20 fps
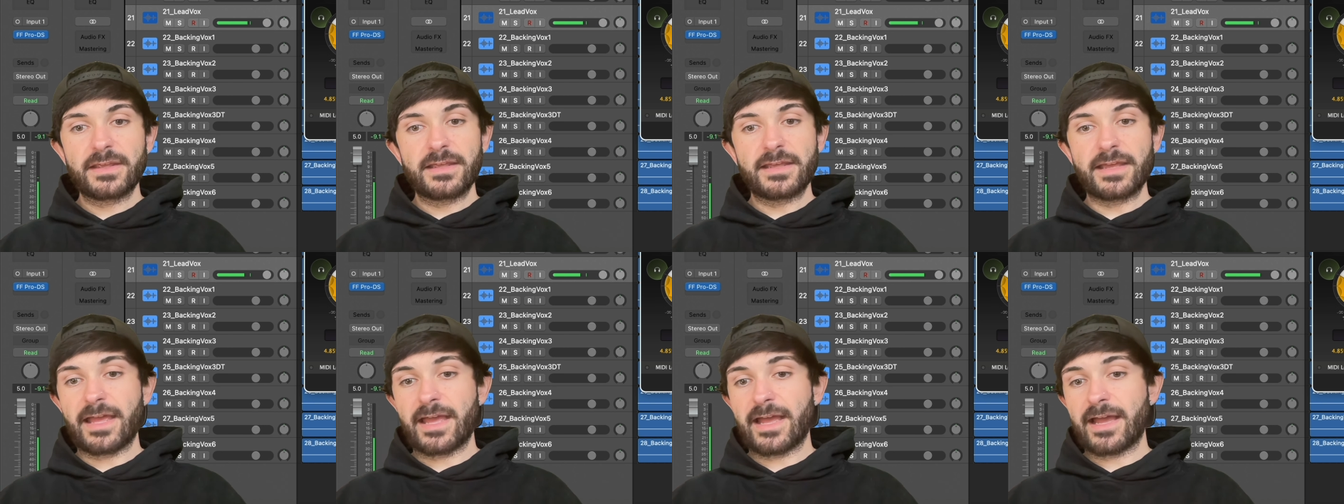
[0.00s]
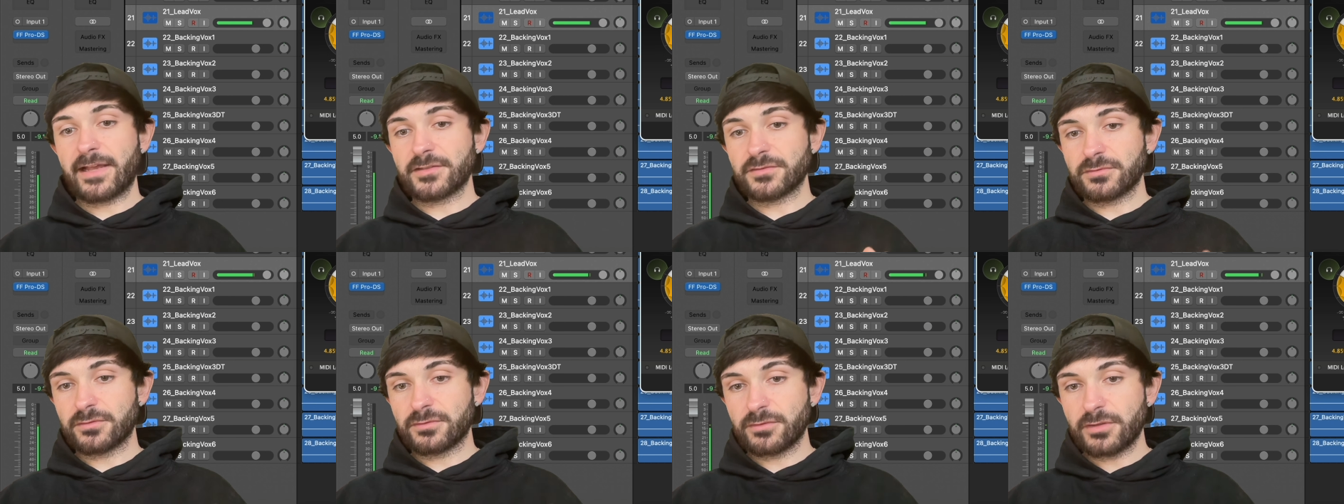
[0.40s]
It has
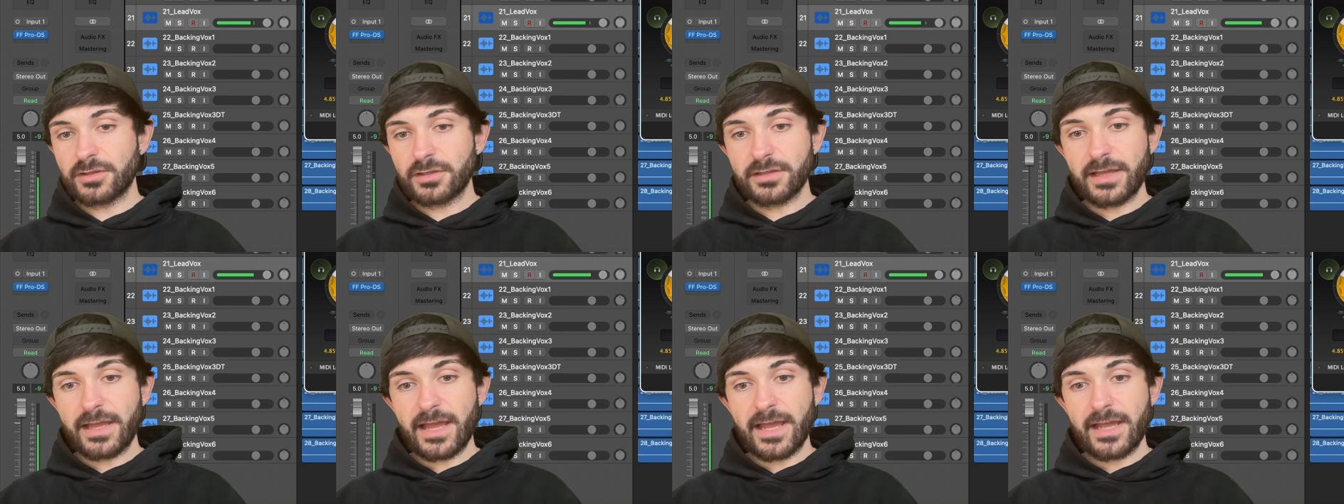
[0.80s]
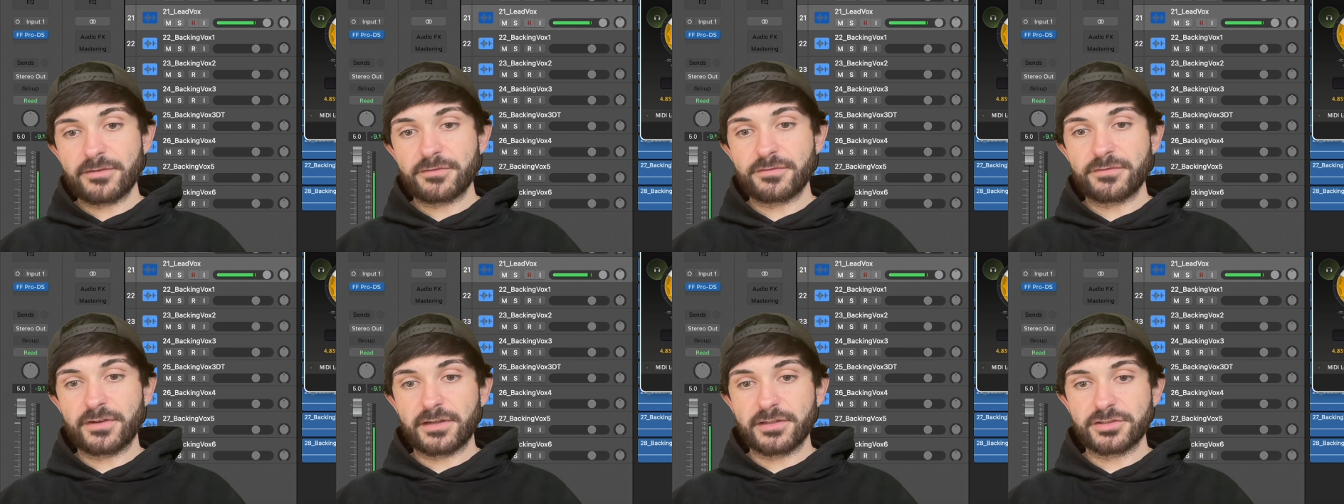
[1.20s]
a look ahead
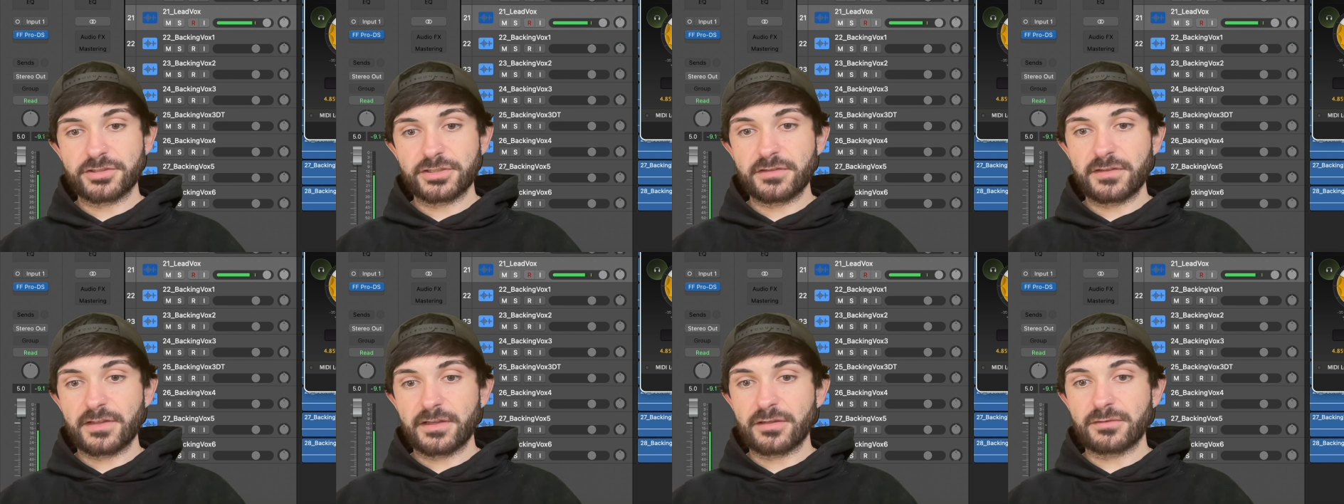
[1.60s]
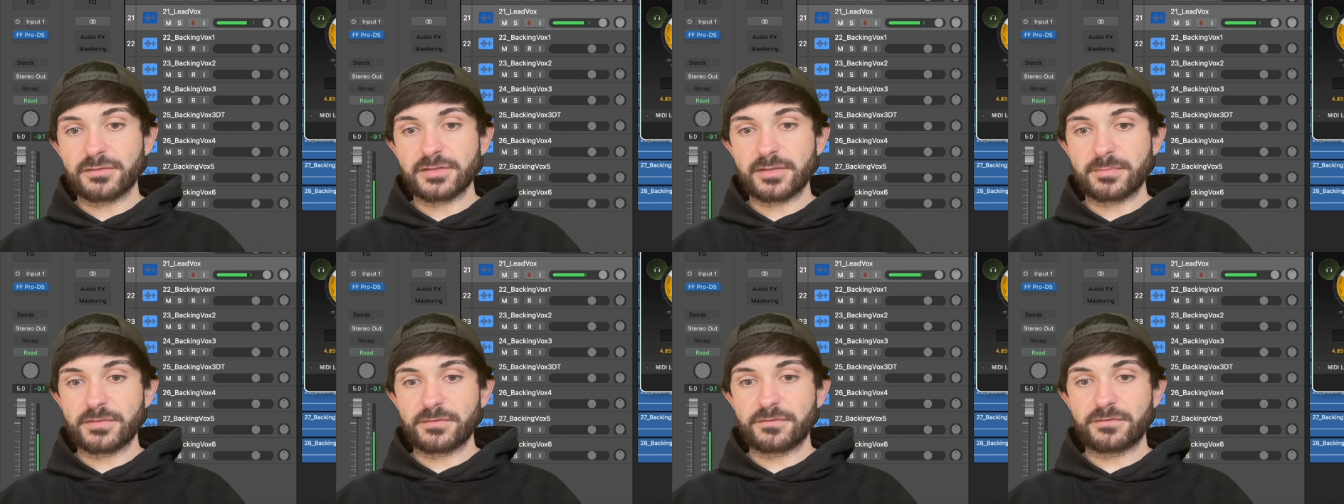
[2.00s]
function that goes
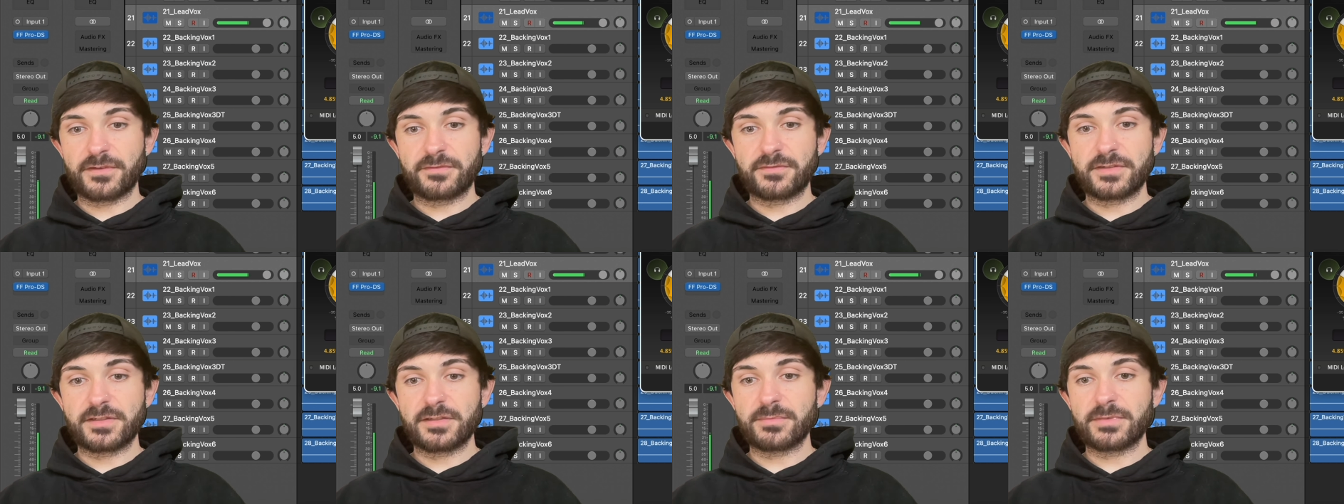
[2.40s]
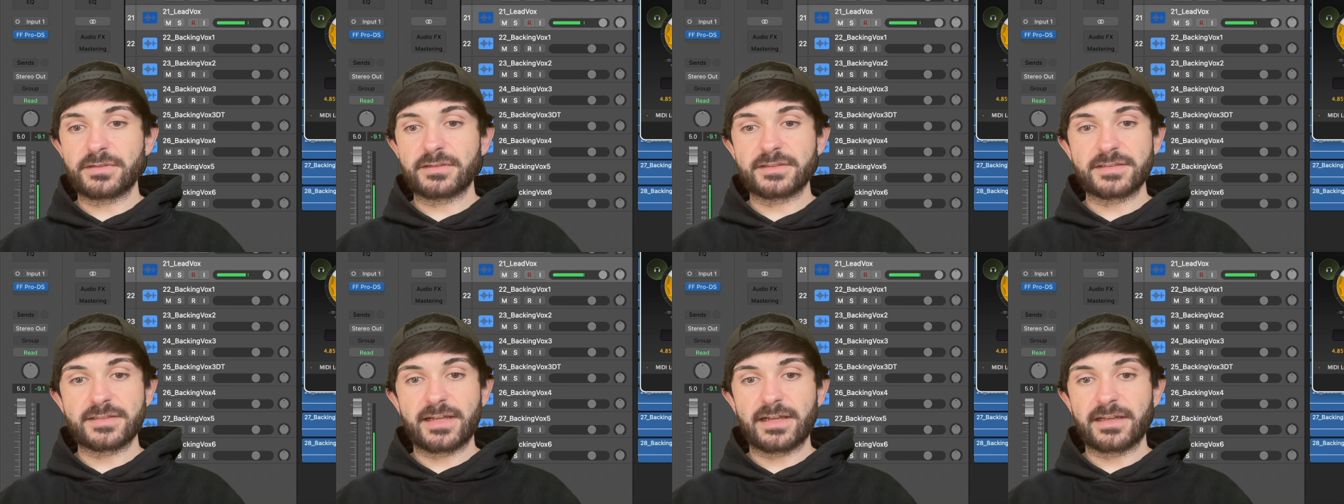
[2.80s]
up to 15
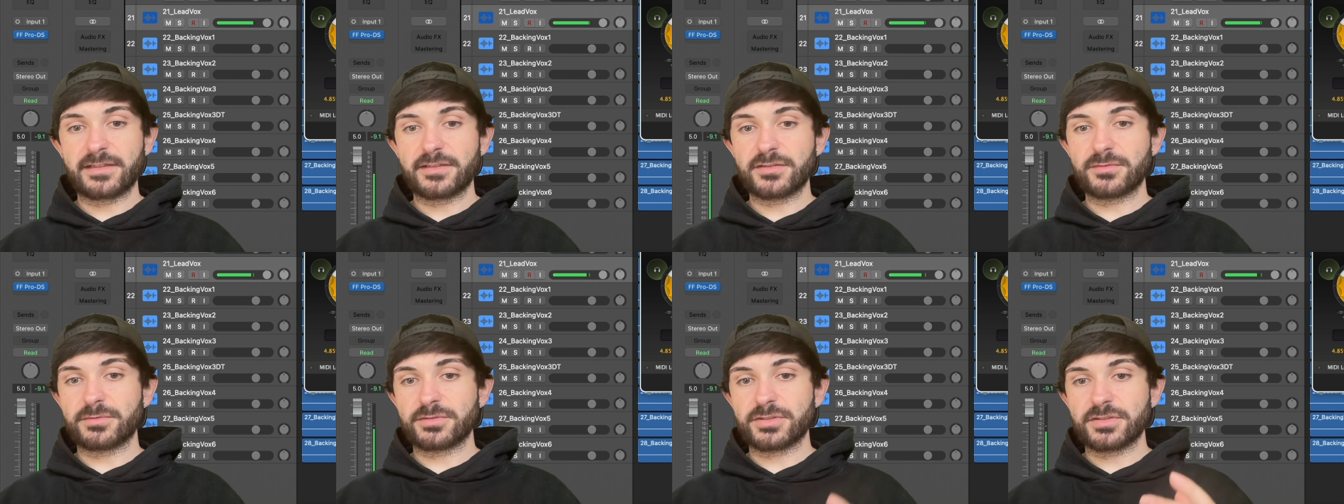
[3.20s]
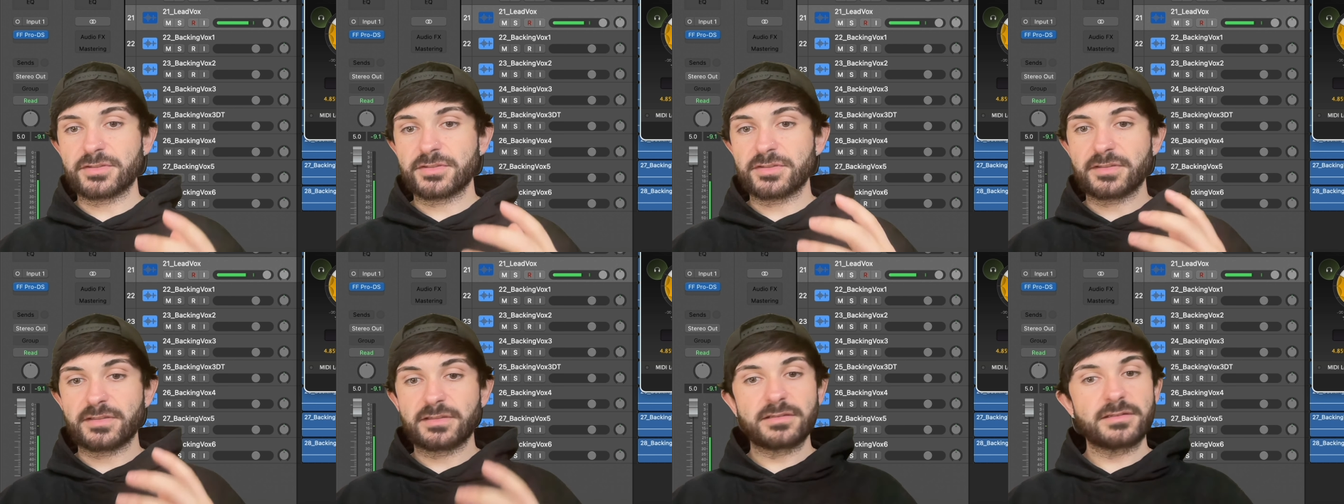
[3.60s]
milliseconds, which is
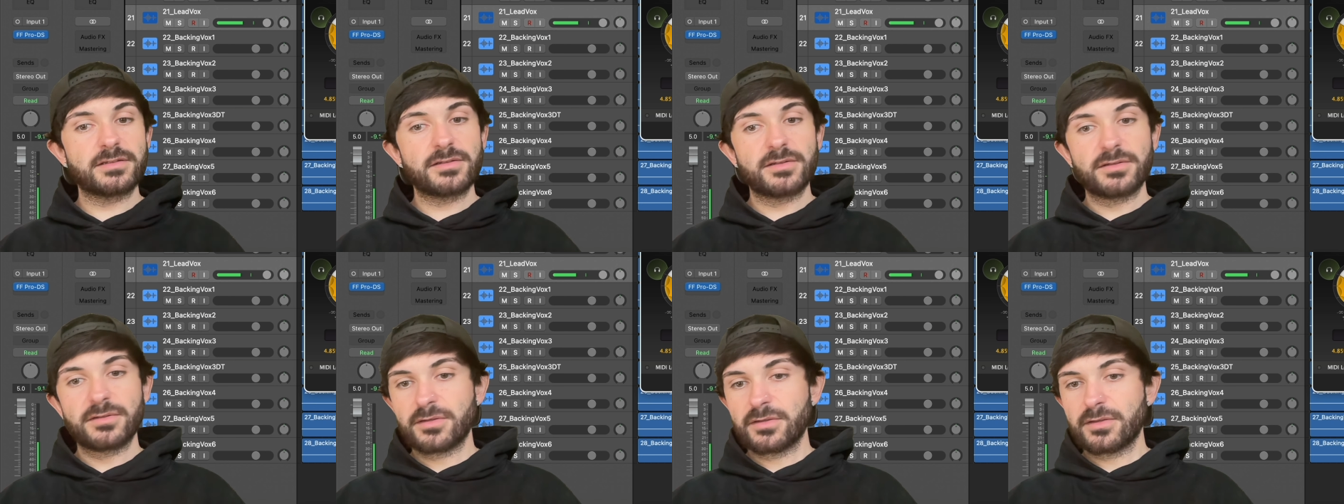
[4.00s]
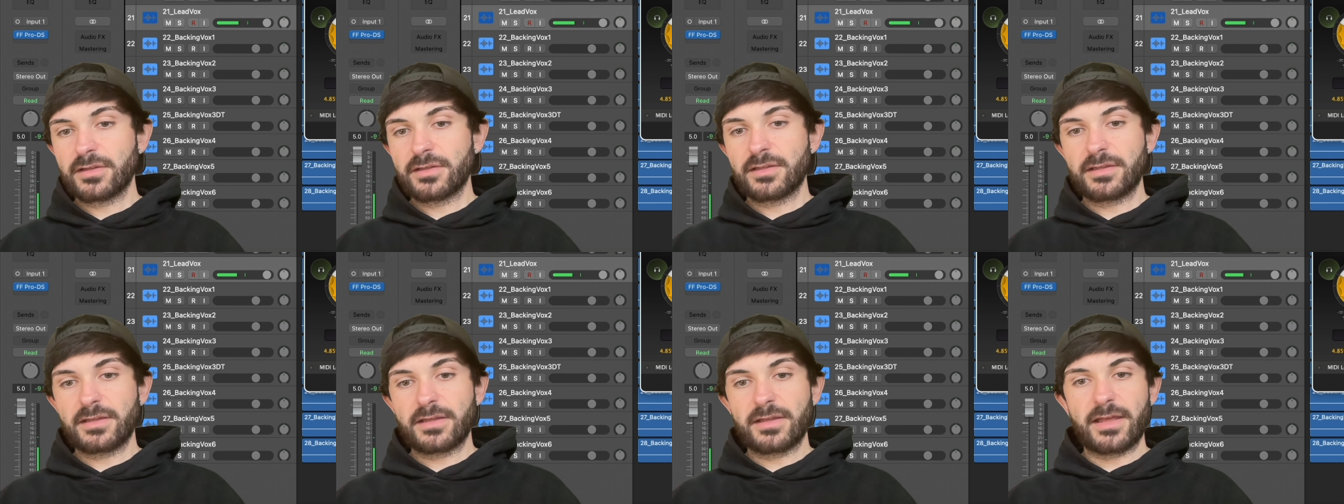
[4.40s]
just
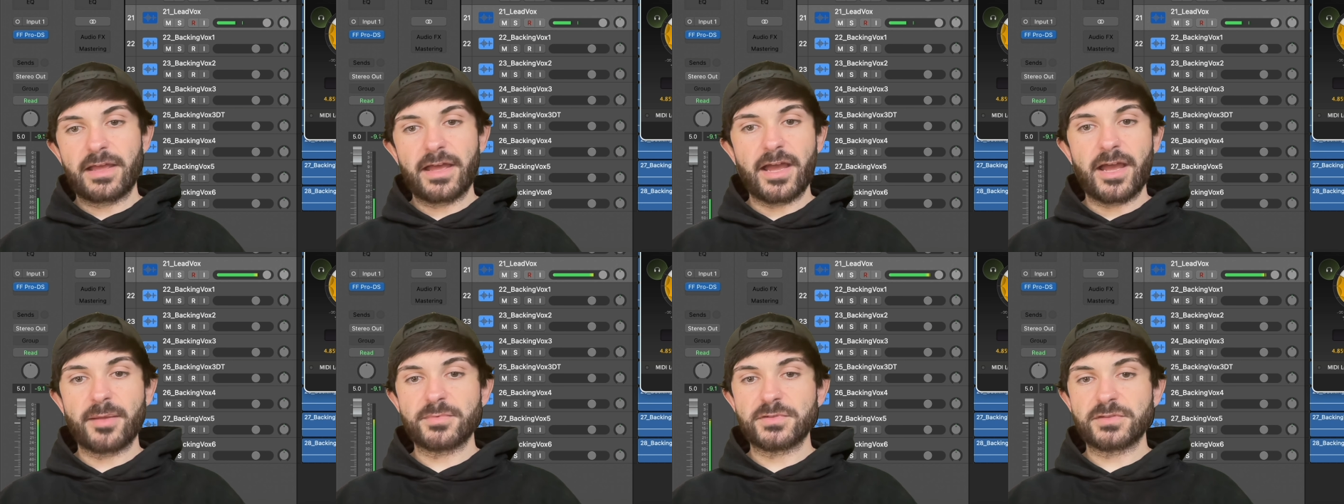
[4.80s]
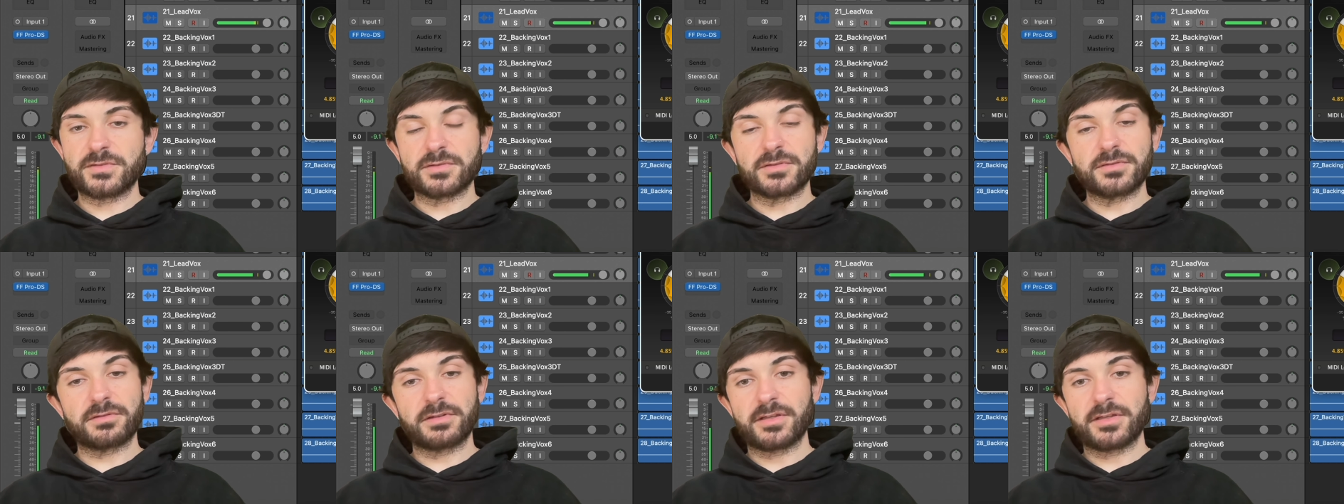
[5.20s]
absolutely